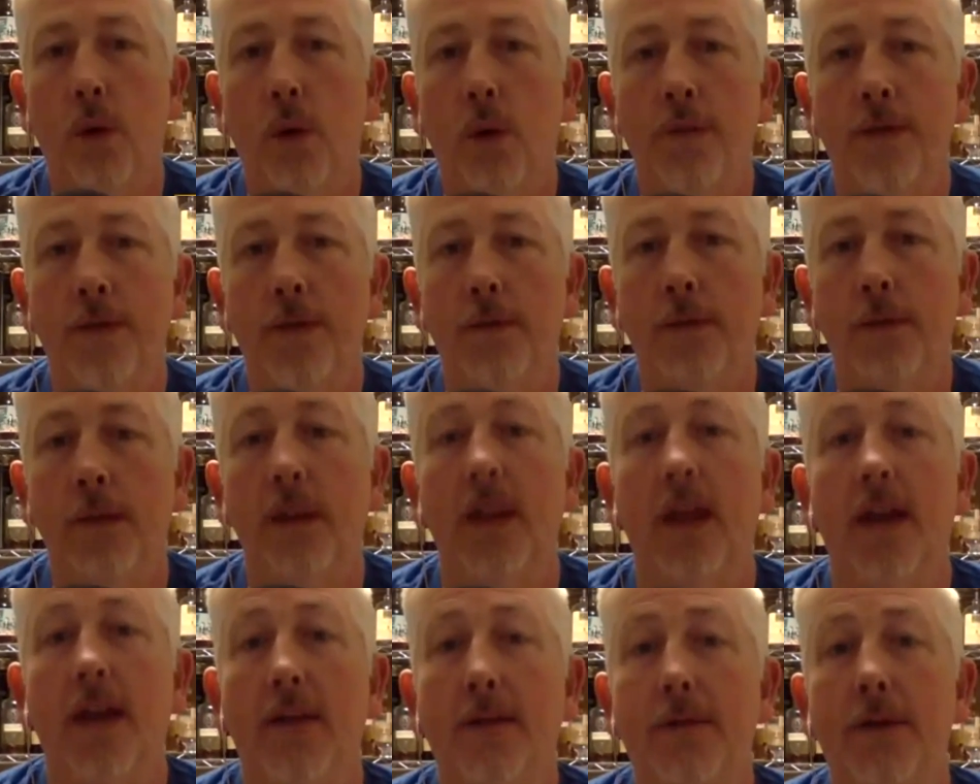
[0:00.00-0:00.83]
of them
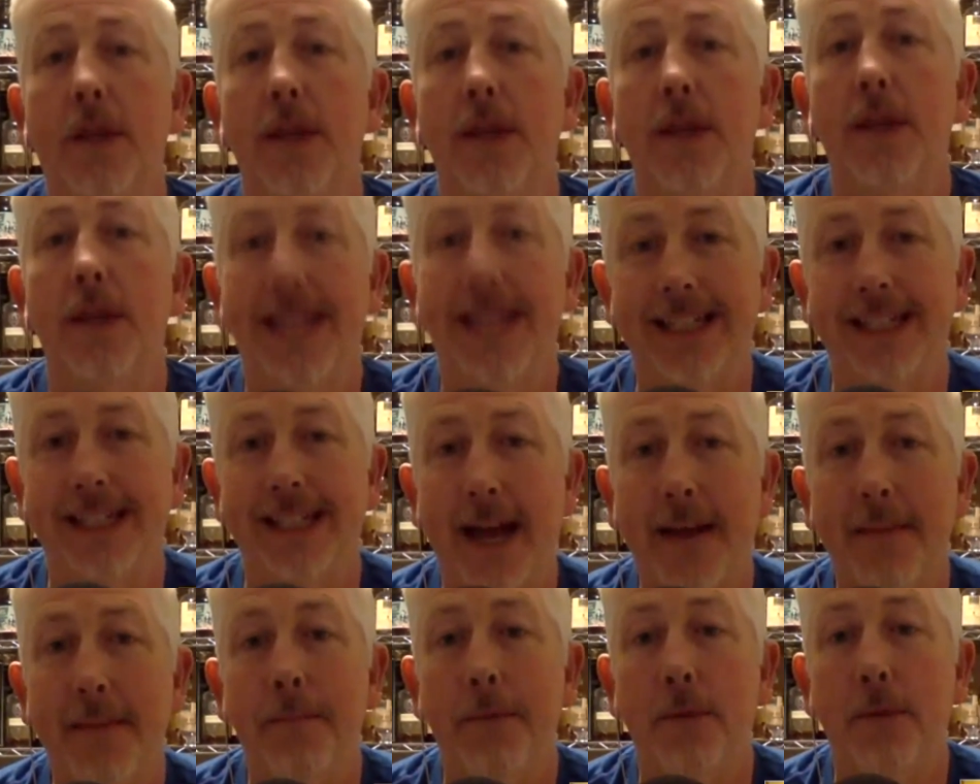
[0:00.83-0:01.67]
loved the
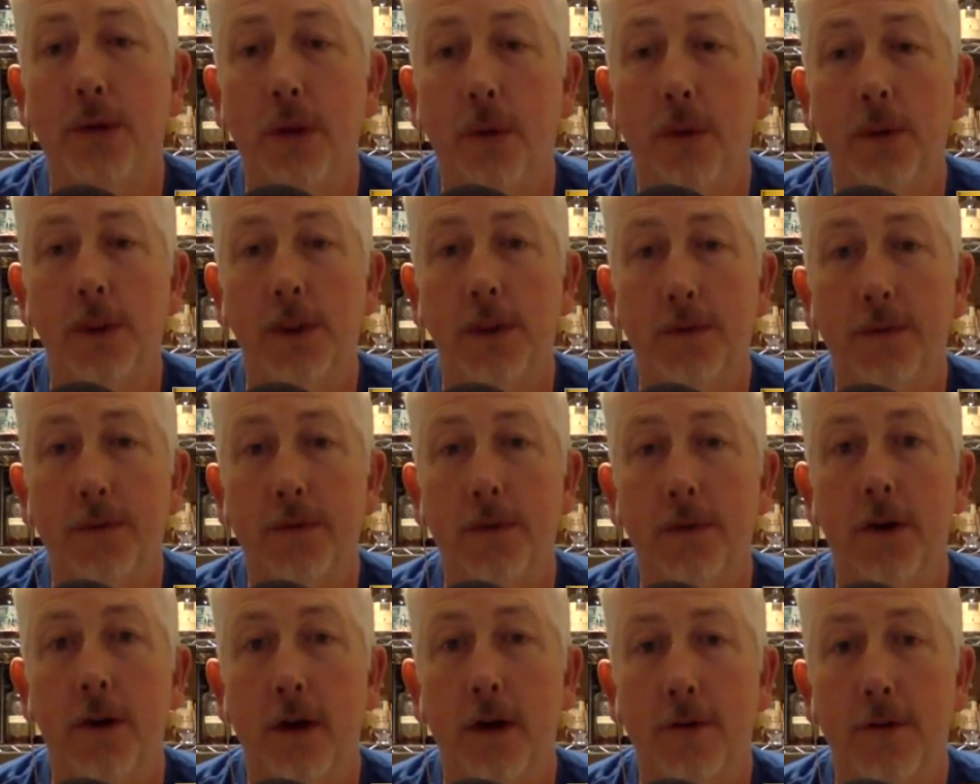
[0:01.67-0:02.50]
example that was in
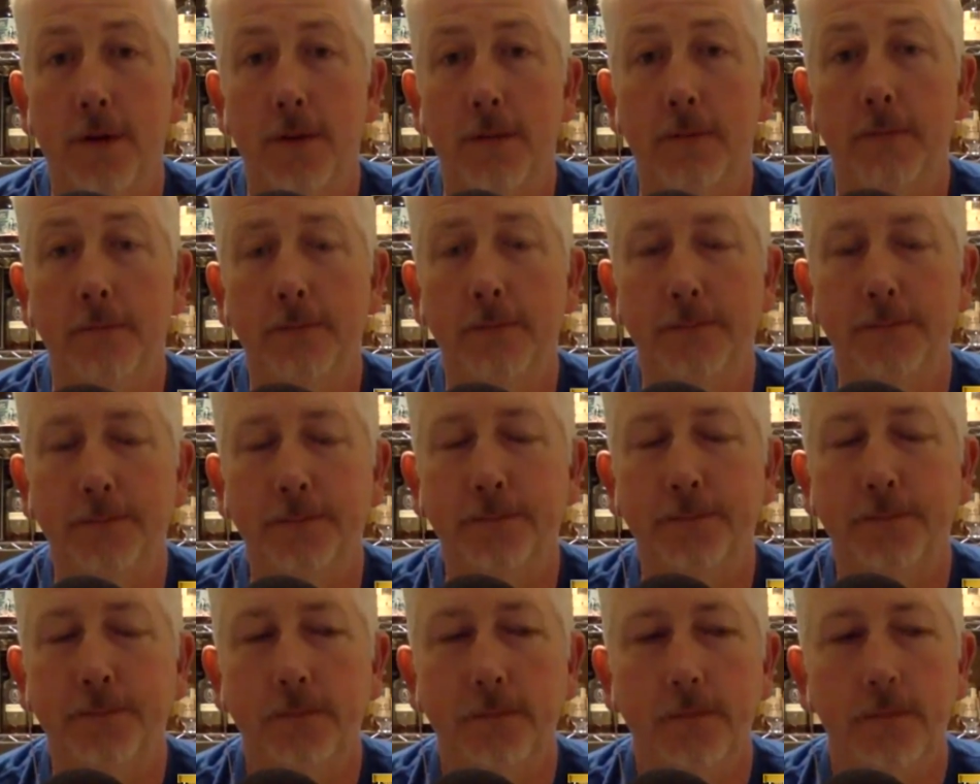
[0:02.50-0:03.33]
front of them.
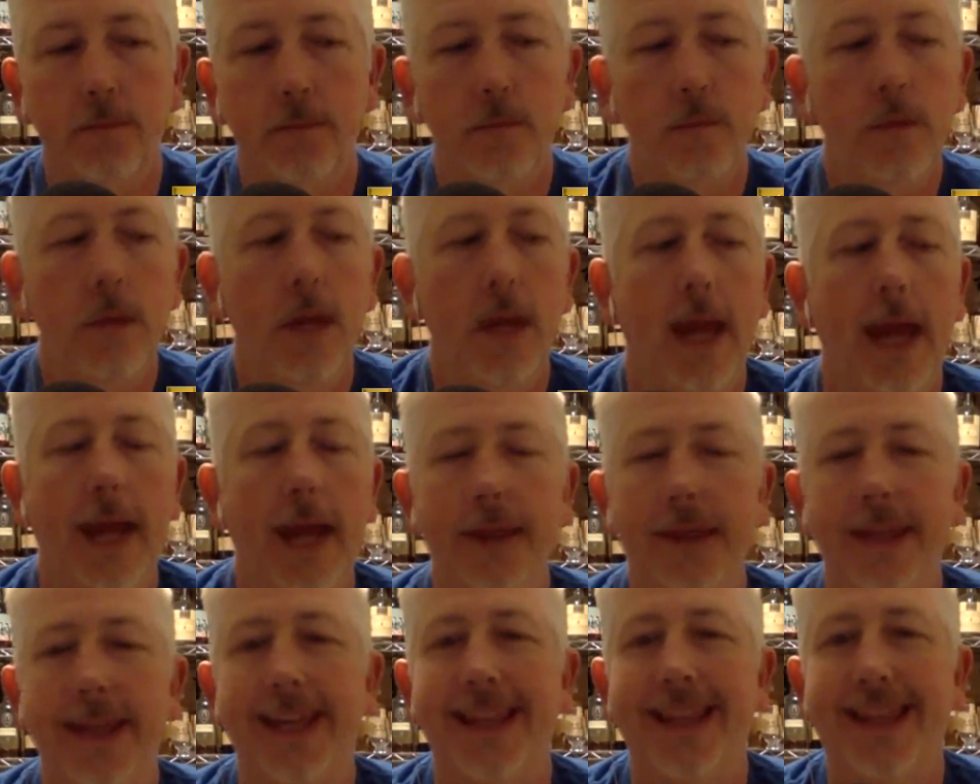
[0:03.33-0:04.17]

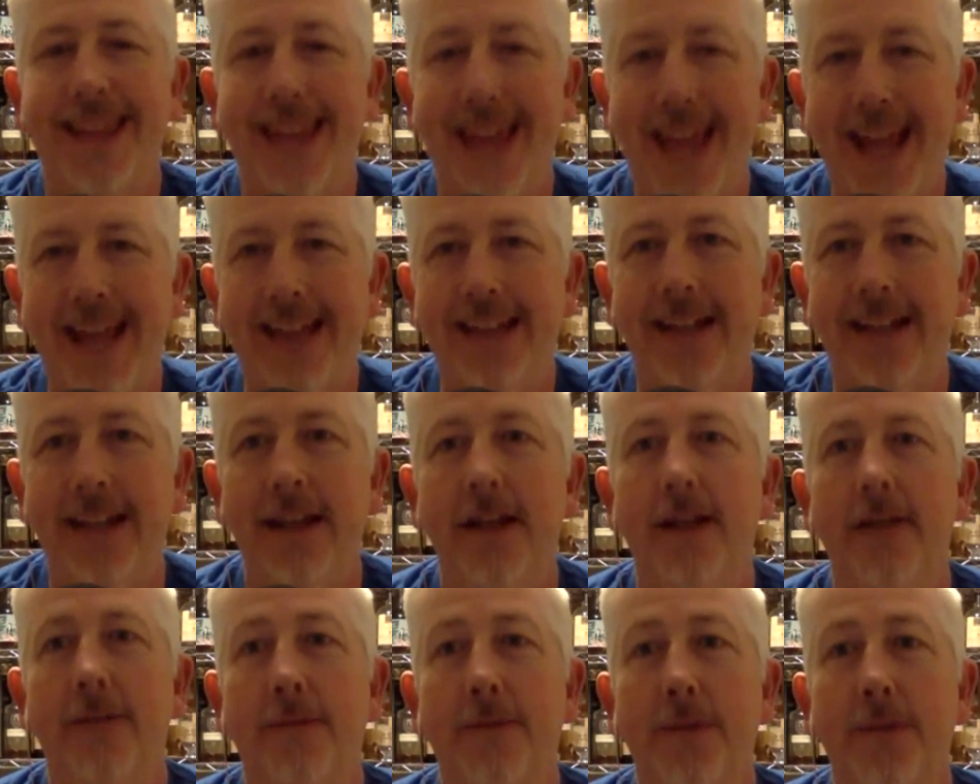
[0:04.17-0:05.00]
And they then,
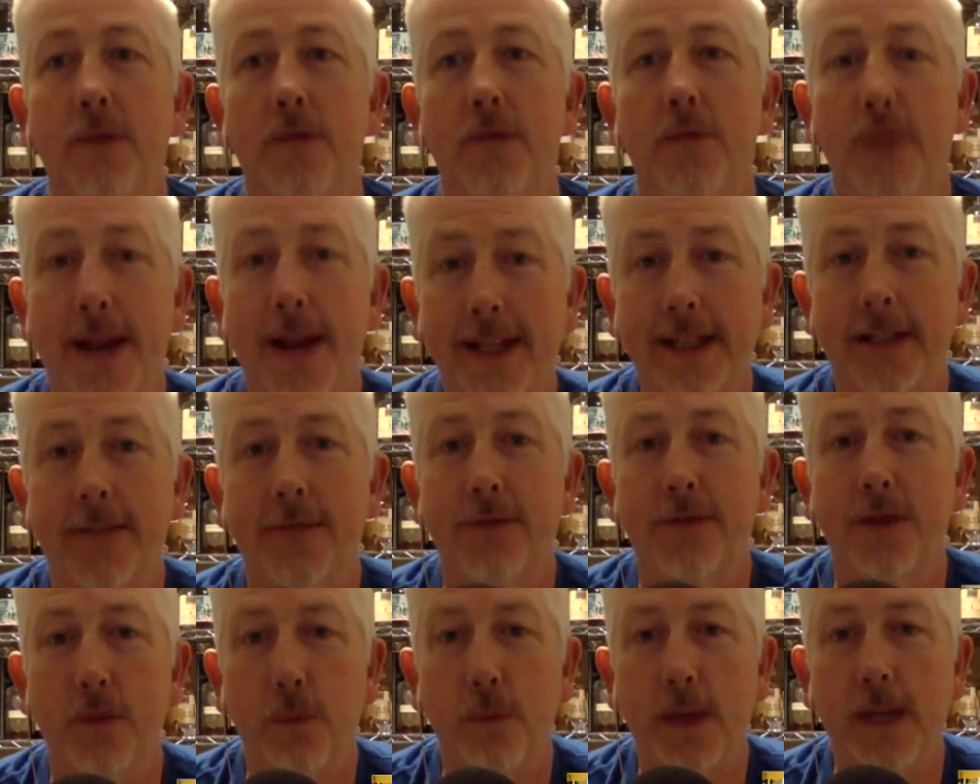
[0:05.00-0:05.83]
for the rest
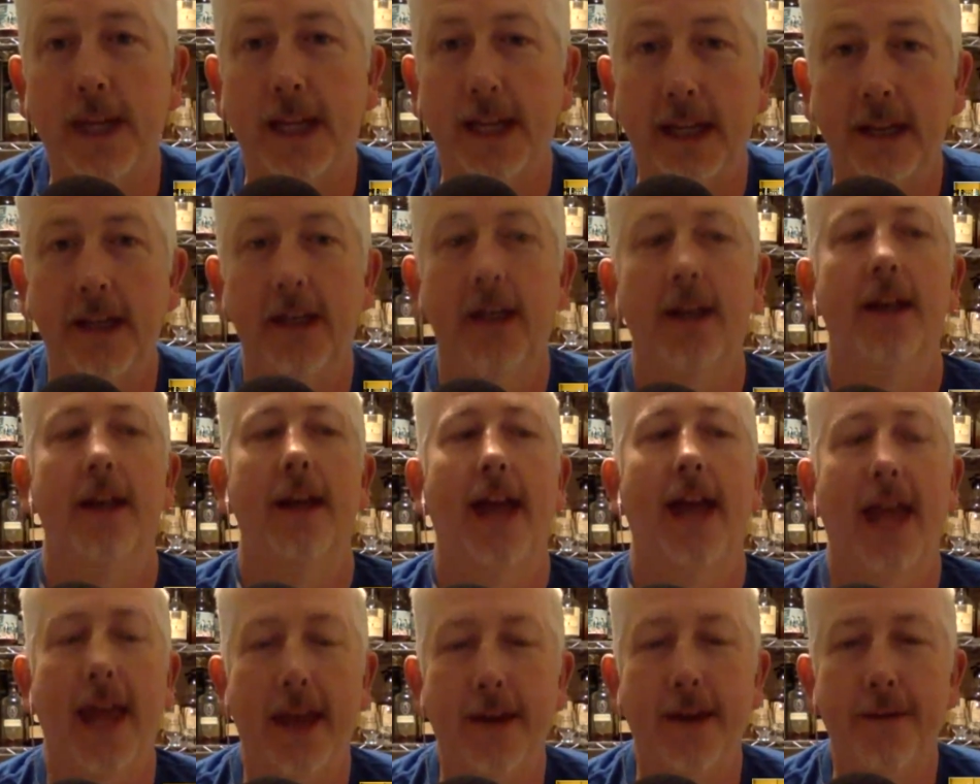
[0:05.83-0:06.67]
of the week,
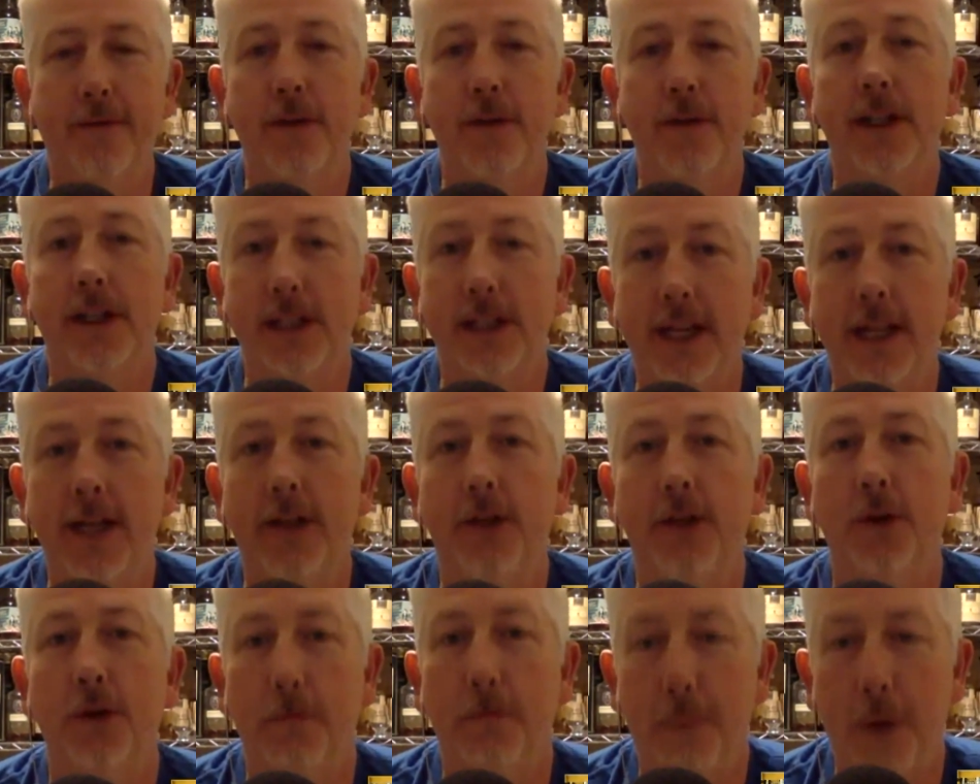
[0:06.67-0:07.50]
every
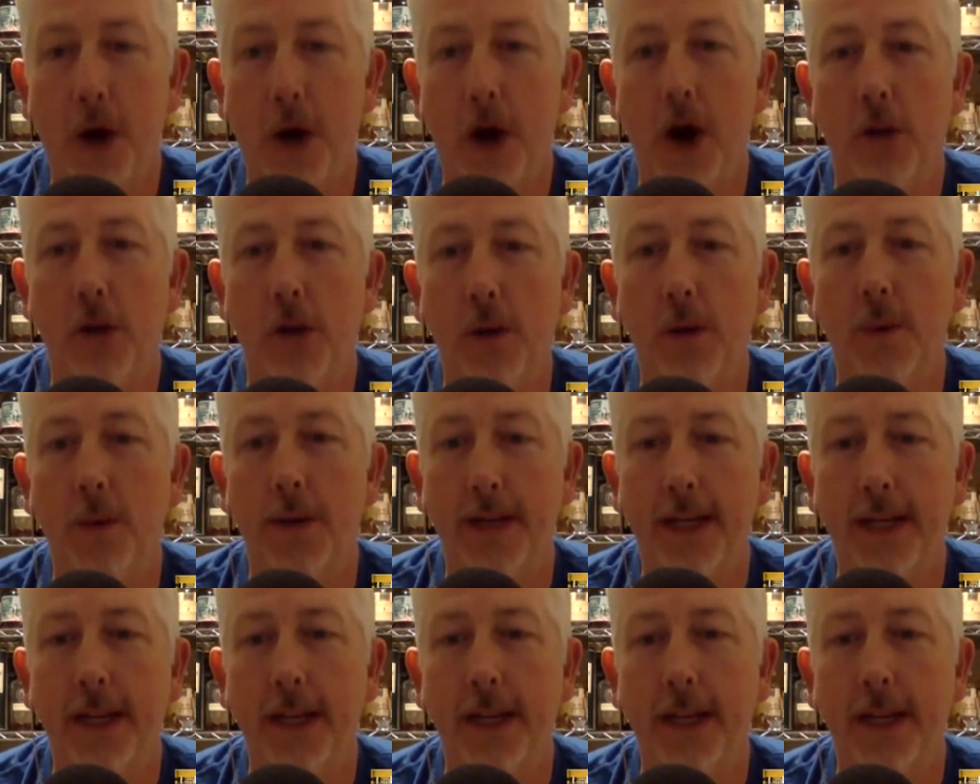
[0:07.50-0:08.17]
single bar we went